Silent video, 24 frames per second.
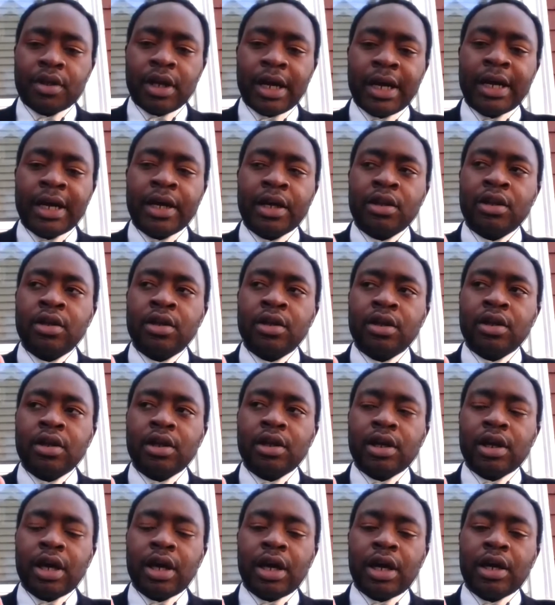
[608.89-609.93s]
And
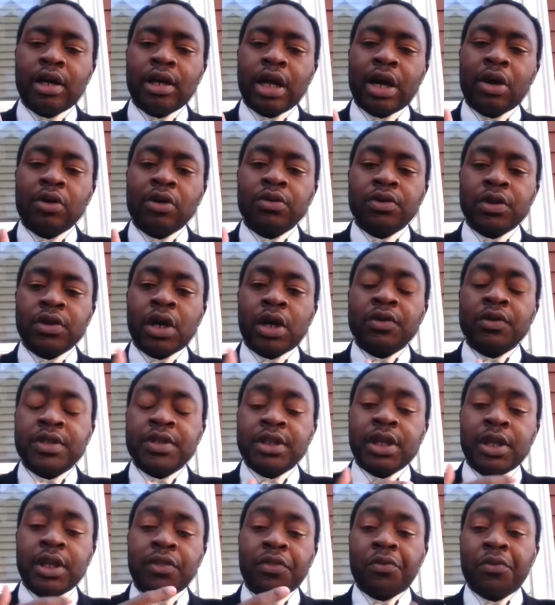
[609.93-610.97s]
I'll say
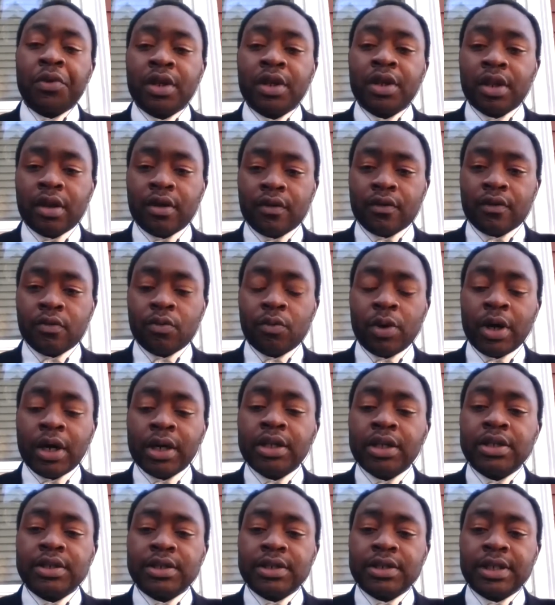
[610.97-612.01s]
there are three things. One
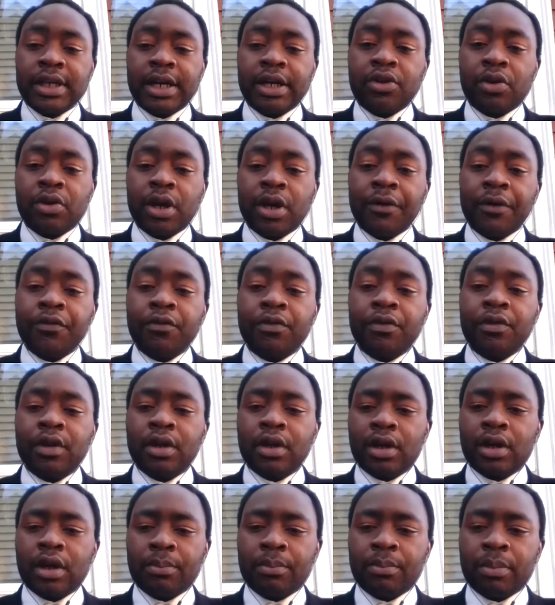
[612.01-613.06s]
is that you have to
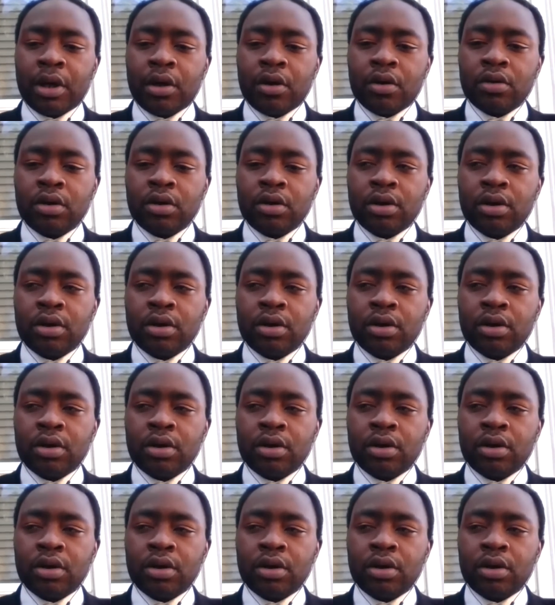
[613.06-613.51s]
think about,